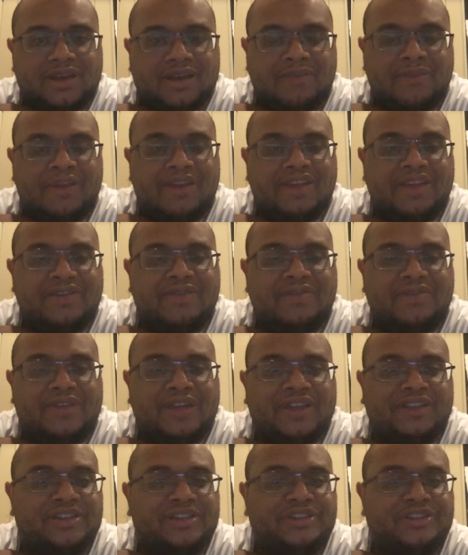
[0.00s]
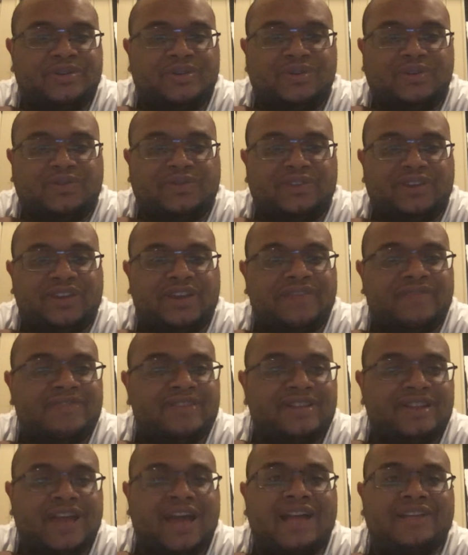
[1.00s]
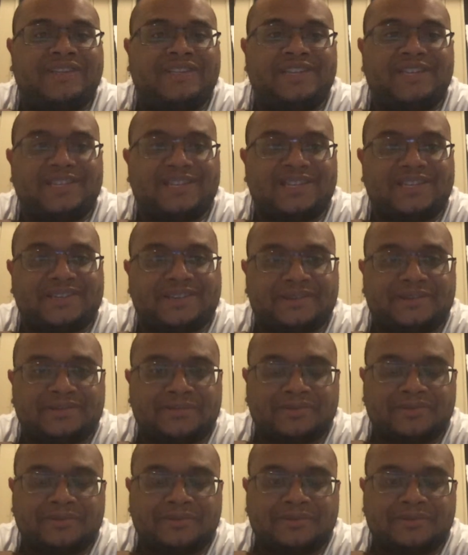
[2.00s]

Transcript: I mean, you think the Jews forgive the Nazis?